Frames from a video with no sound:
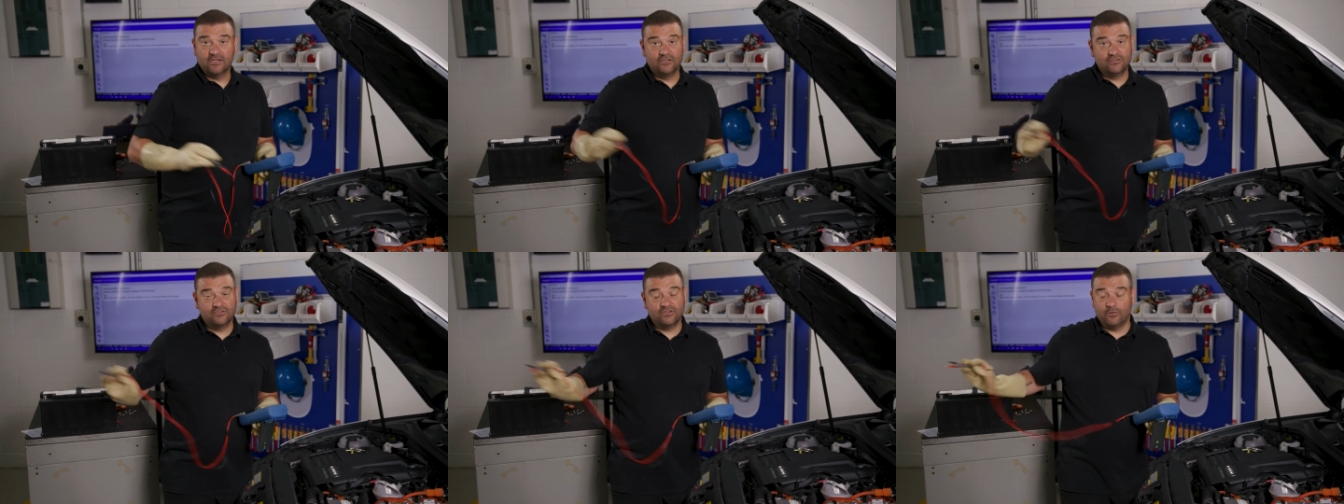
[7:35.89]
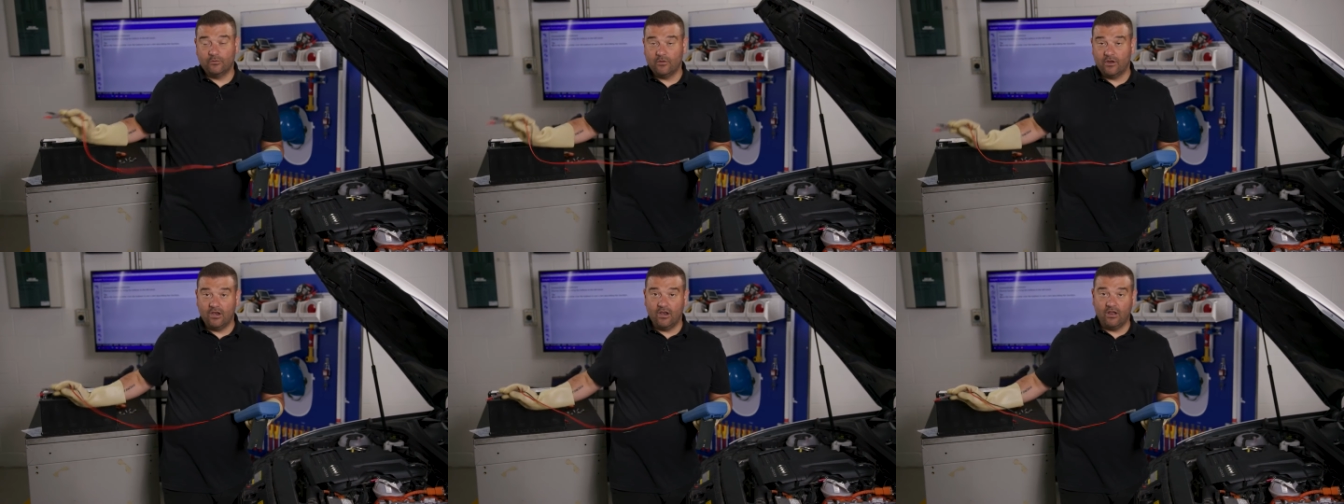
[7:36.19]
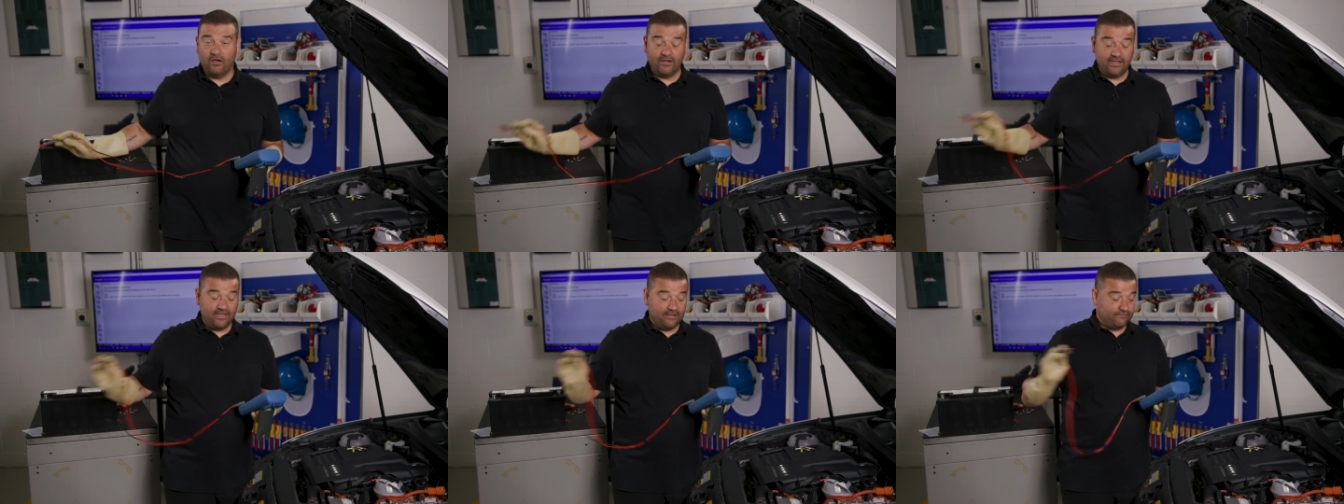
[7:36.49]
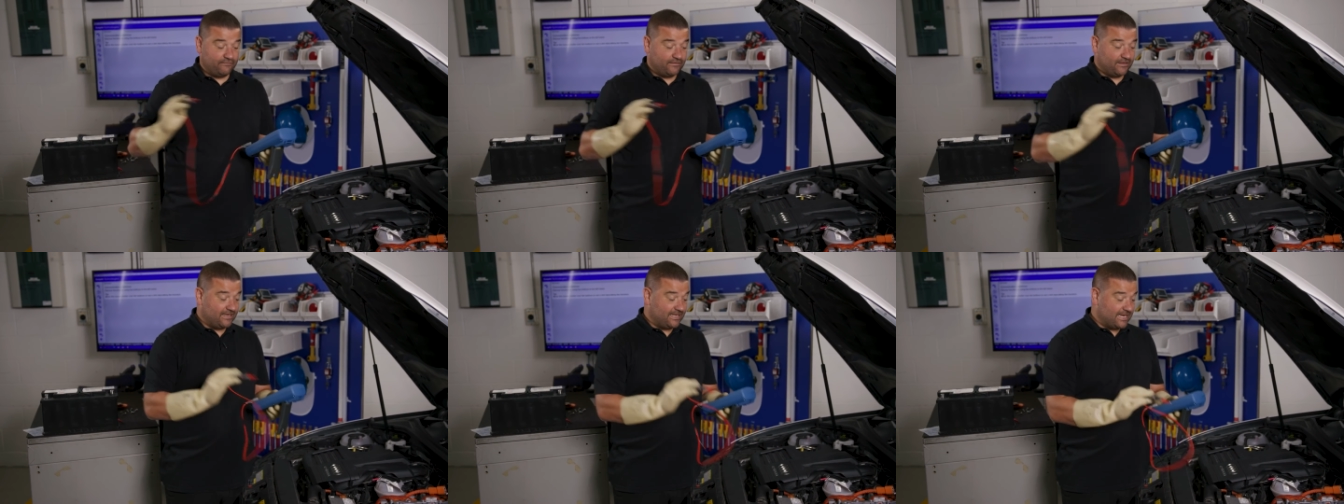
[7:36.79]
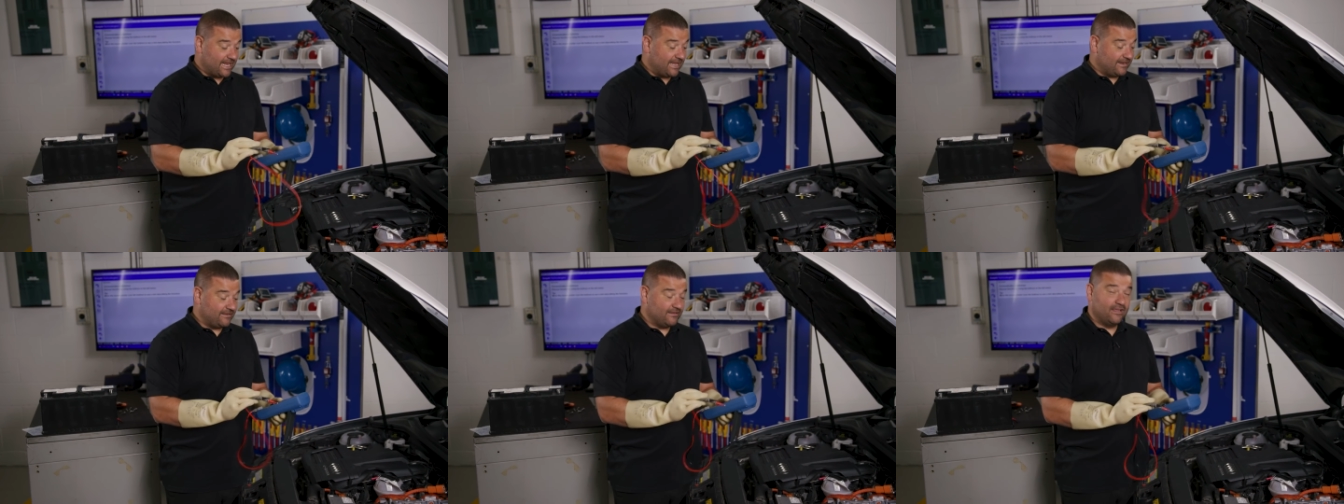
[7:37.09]
So live,
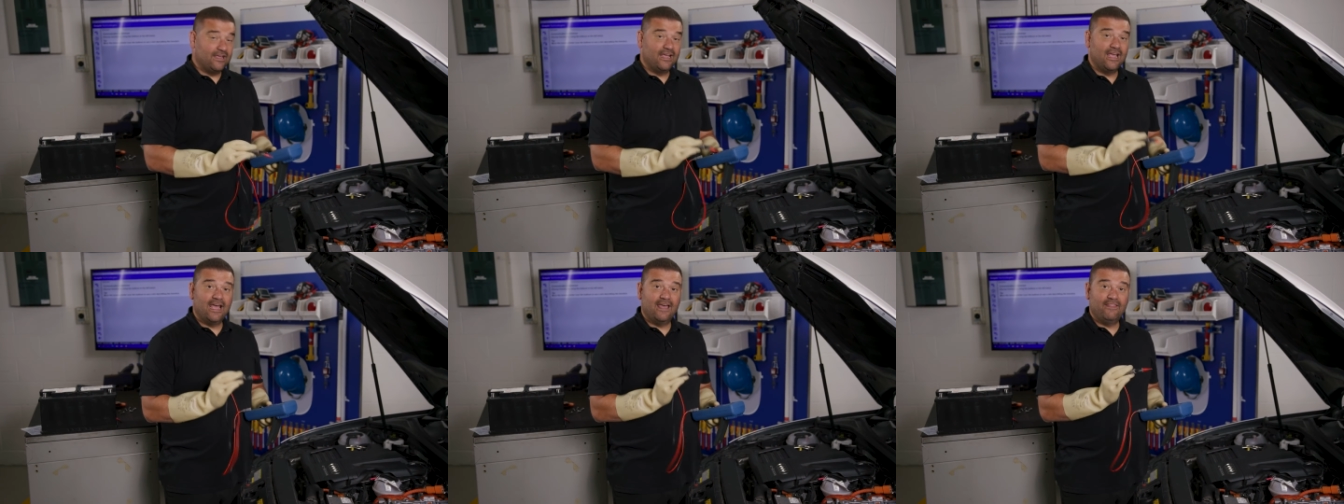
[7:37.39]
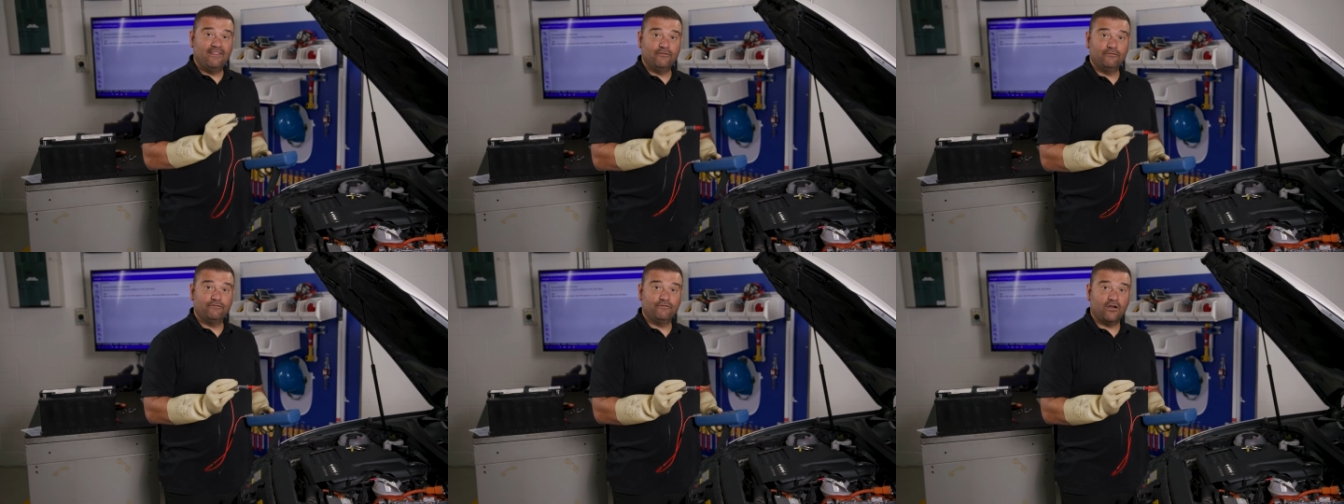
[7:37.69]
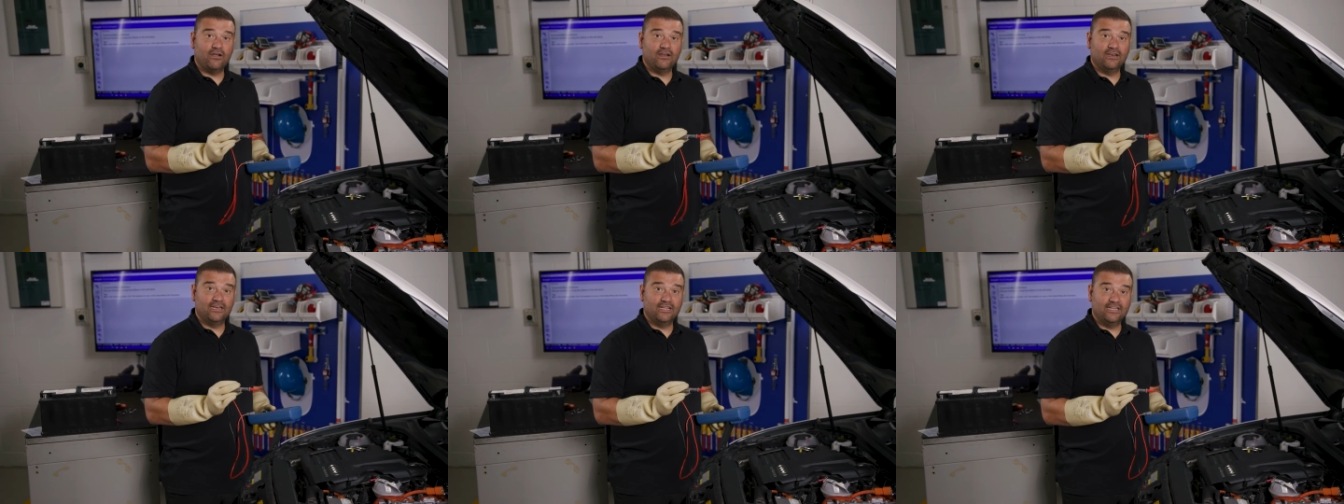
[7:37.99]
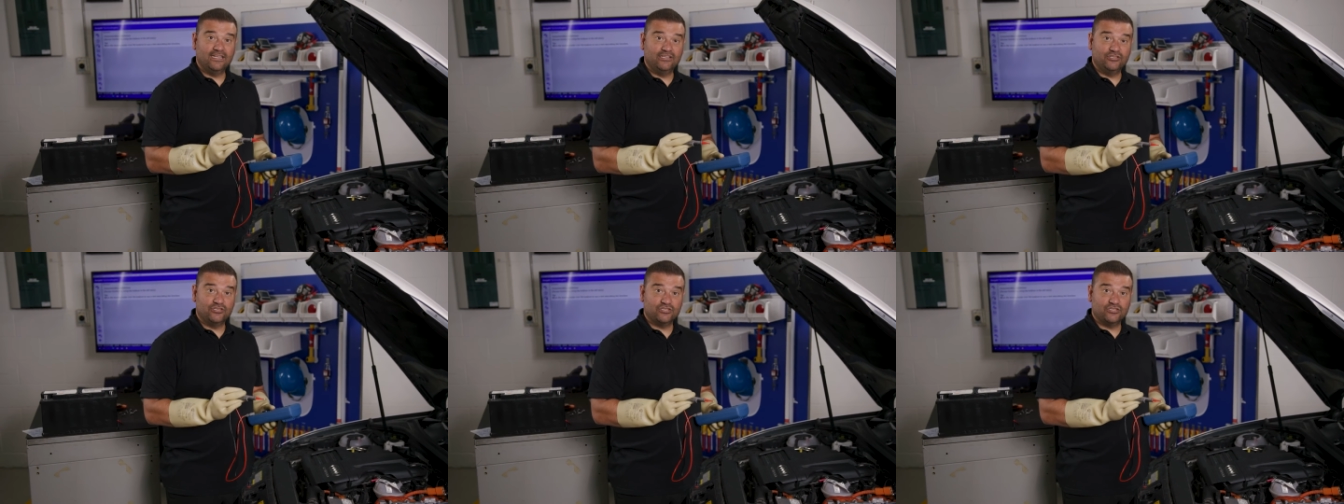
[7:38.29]
dead, and then finally,